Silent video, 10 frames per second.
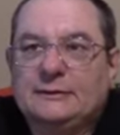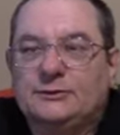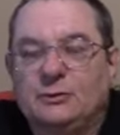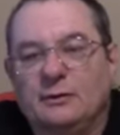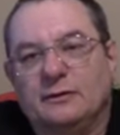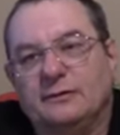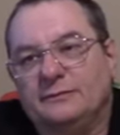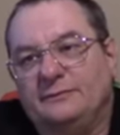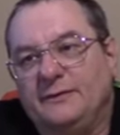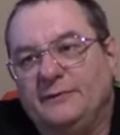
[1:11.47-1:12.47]

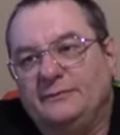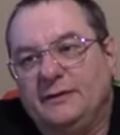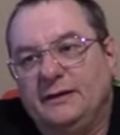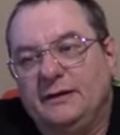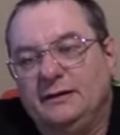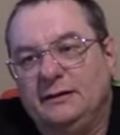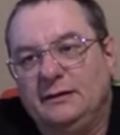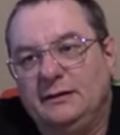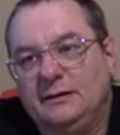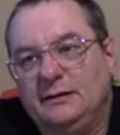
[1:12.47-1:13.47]

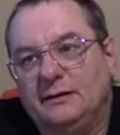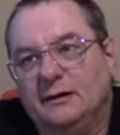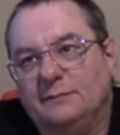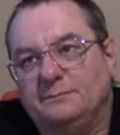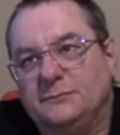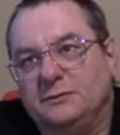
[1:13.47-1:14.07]
250 up